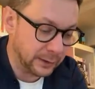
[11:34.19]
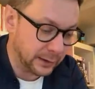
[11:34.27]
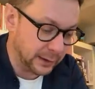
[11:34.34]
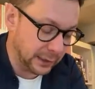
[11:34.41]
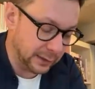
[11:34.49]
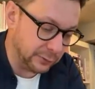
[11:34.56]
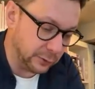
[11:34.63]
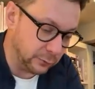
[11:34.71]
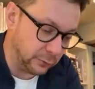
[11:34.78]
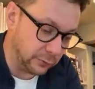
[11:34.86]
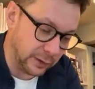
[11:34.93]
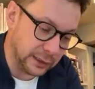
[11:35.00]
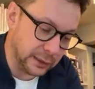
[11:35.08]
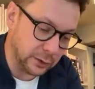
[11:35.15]
if you
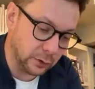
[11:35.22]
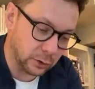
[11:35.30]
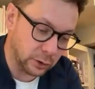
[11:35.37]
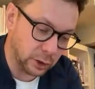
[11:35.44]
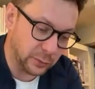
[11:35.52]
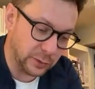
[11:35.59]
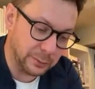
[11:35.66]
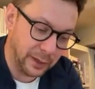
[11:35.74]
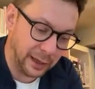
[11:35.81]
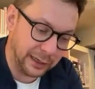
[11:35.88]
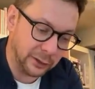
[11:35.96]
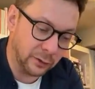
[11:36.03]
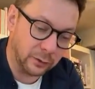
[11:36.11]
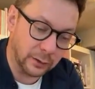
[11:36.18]
think your copy might
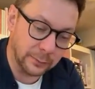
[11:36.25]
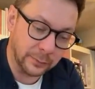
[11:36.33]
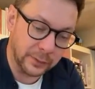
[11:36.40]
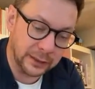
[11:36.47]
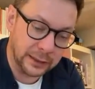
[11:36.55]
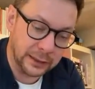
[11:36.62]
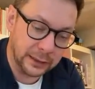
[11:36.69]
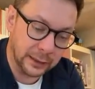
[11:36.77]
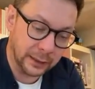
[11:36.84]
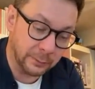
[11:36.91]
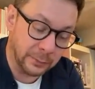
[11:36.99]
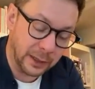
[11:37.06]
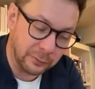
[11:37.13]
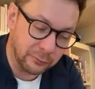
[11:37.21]
be
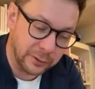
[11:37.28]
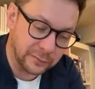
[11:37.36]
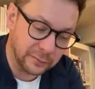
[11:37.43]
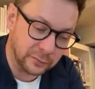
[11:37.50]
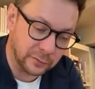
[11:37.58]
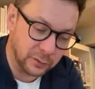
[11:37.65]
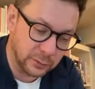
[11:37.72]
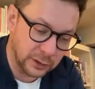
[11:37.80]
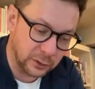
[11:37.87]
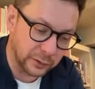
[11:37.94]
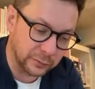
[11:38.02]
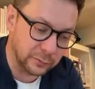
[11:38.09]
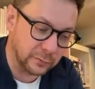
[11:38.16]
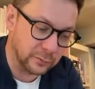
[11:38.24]
raising too many
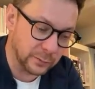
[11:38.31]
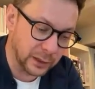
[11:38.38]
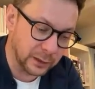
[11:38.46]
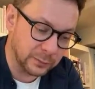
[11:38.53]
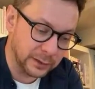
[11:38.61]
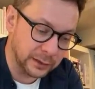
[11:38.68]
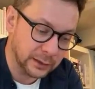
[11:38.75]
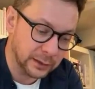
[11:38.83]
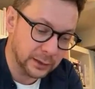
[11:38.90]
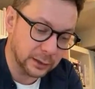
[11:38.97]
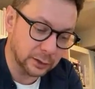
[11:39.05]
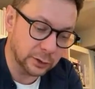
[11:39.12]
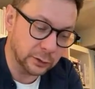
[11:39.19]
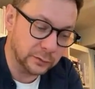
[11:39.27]
questions, might be
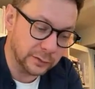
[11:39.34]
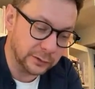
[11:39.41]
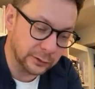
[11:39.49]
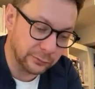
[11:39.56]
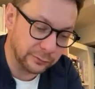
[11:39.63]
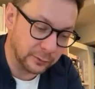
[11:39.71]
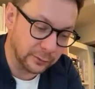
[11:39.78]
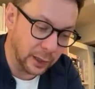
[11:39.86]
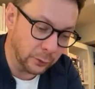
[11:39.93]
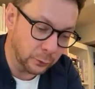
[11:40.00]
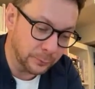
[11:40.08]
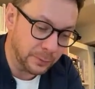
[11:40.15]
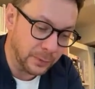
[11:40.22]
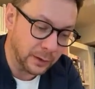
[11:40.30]
losing the flow,
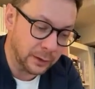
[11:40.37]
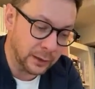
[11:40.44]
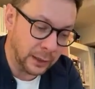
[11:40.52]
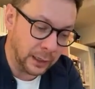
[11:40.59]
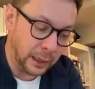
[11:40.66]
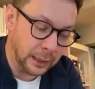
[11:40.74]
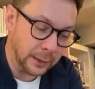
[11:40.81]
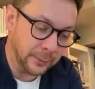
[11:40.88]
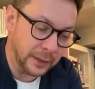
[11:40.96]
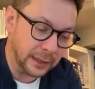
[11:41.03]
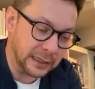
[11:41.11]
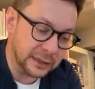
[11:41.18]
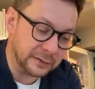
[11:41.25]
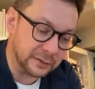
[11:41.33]

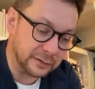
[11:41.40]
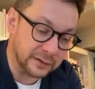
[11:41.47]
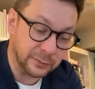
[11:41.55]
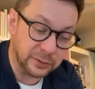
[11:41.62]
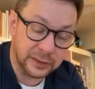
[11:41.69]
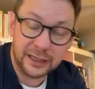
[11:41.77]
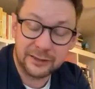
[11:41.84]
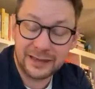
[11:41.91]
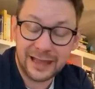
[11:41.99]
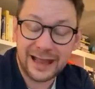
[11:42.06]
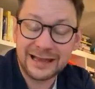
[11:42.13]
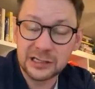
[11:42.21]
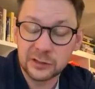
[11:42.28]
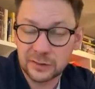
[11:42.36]
is to simply at the
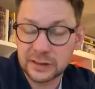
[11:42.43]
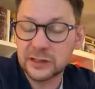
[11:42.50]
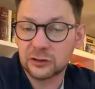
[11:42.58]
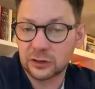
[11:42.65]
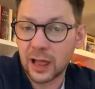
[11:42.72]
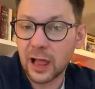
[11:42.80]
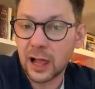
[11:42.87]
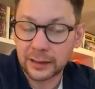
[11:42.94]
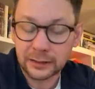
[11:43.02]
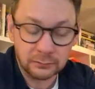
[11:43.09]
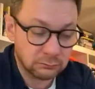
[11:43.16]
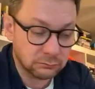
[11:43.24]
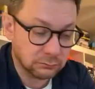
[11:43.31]
end of each line